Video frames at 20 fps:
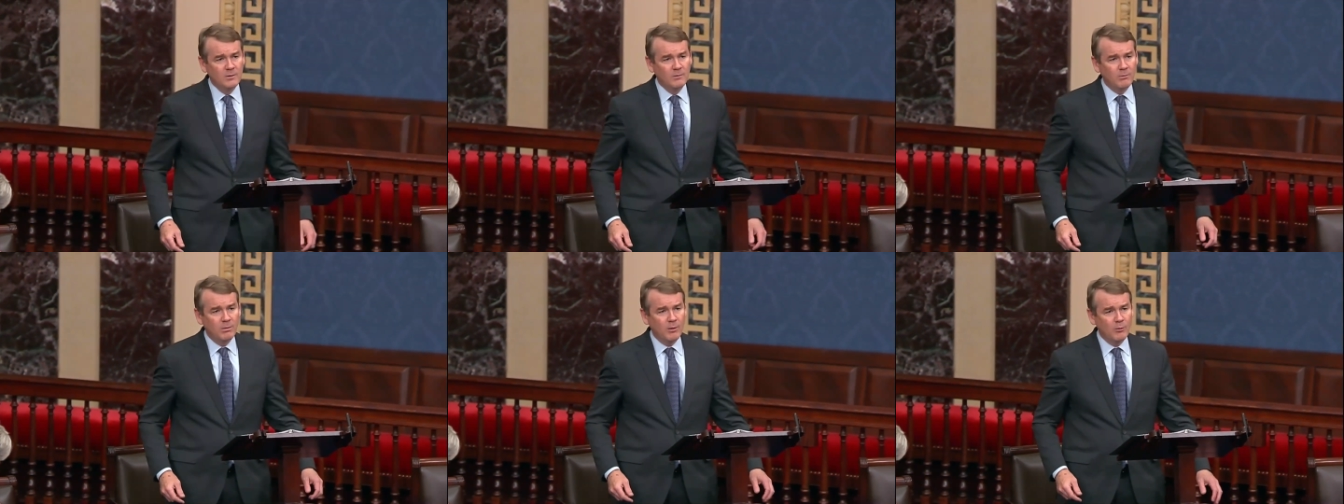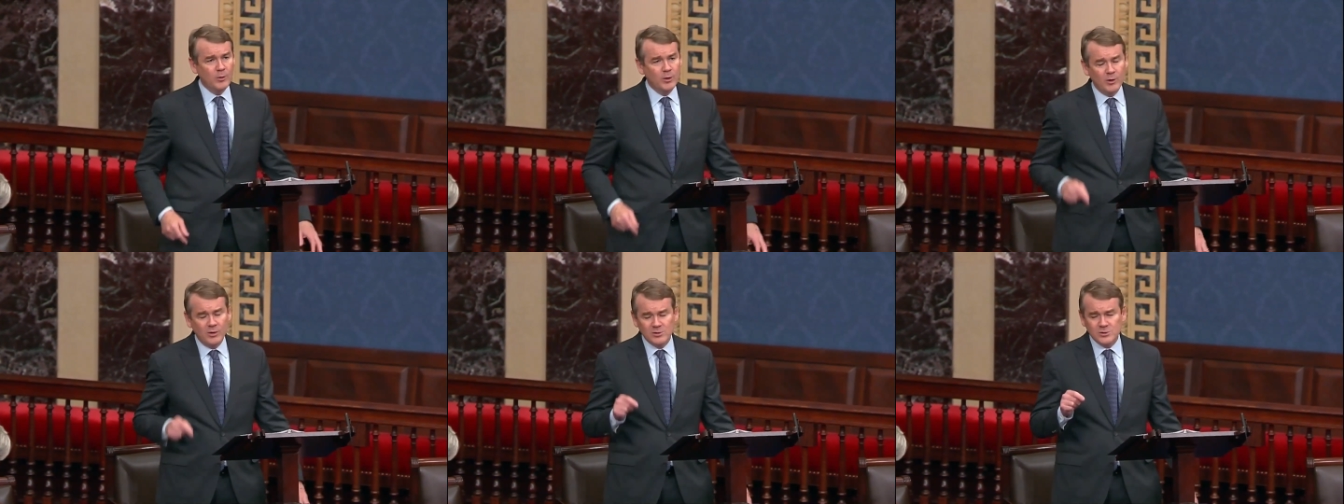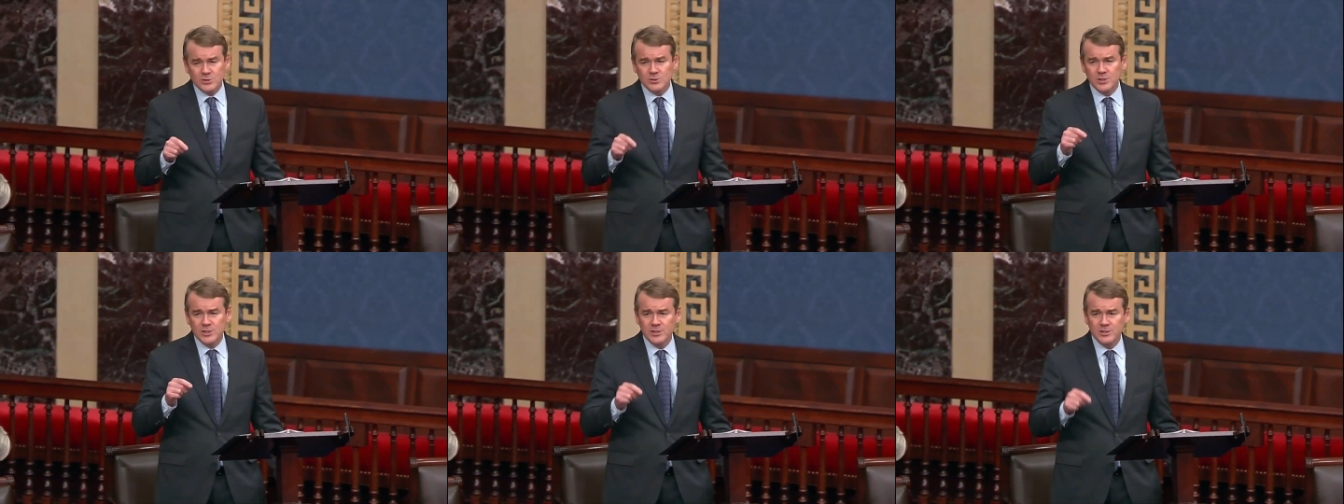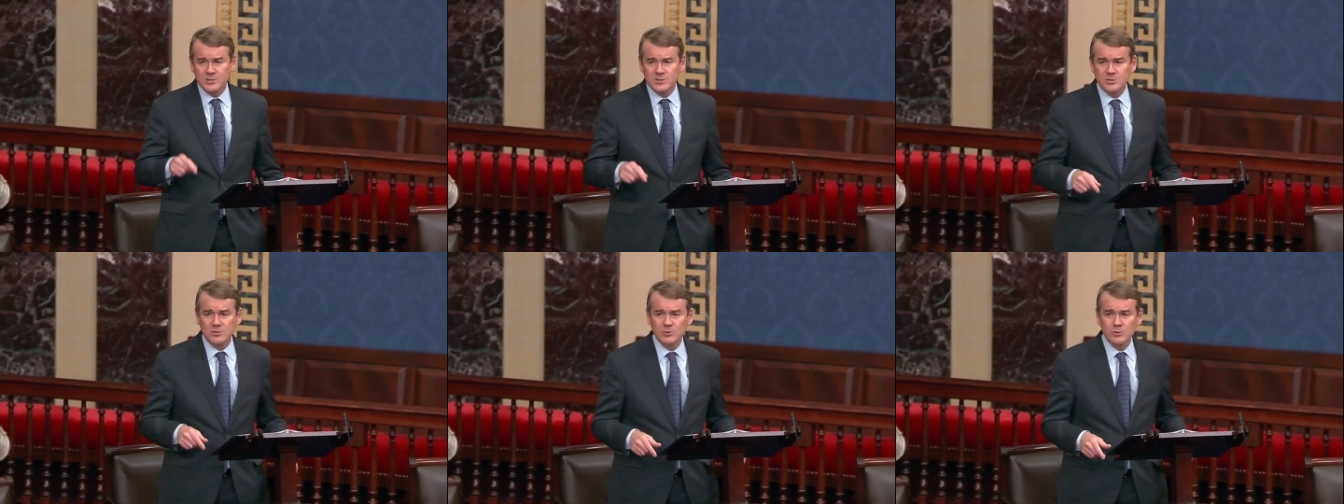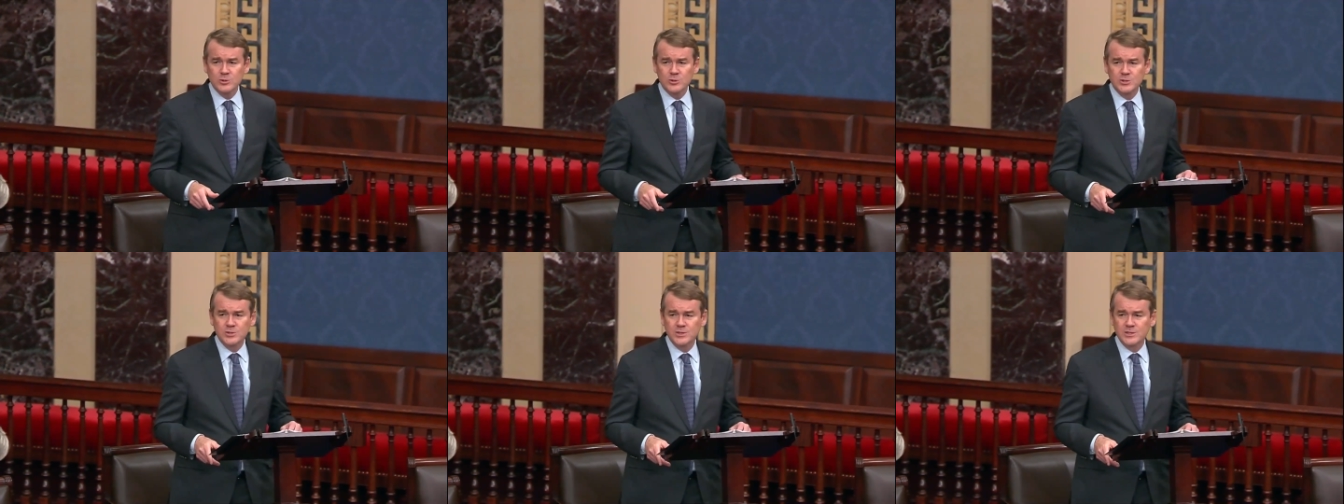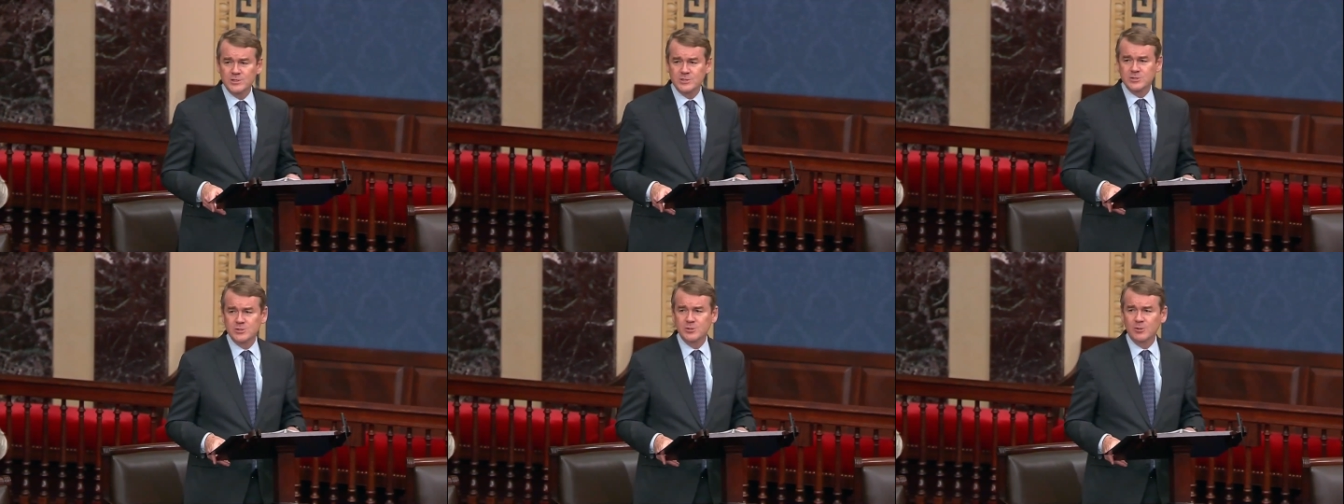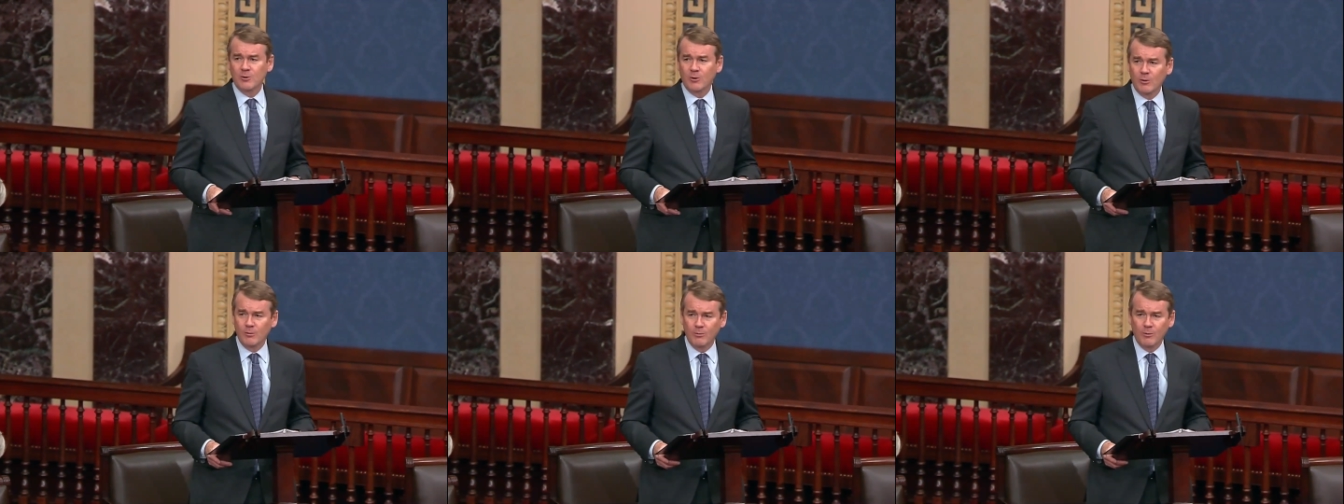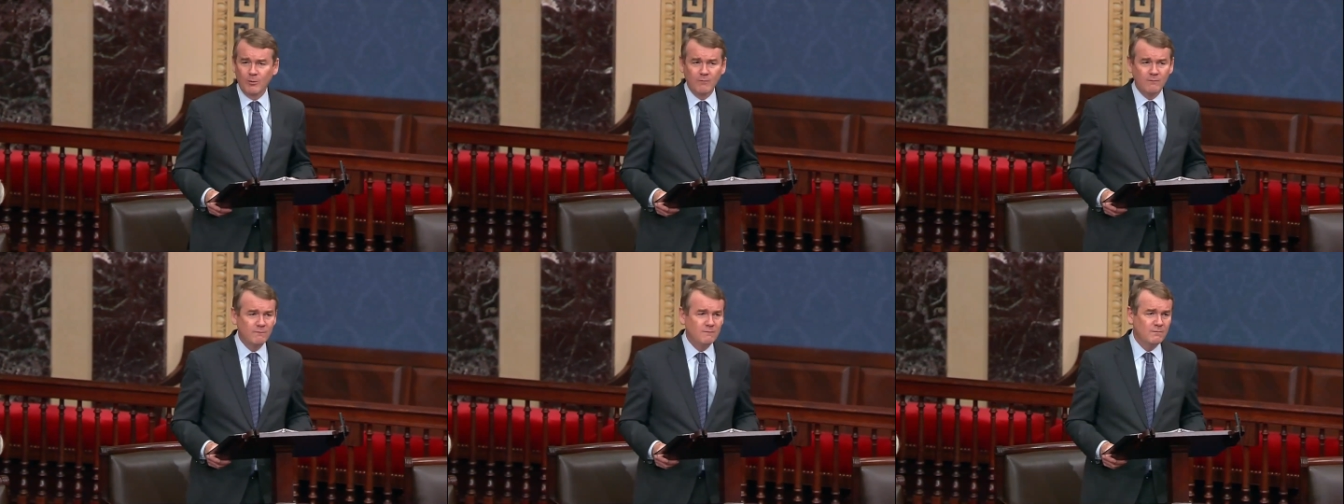But we also need a solution that's durable,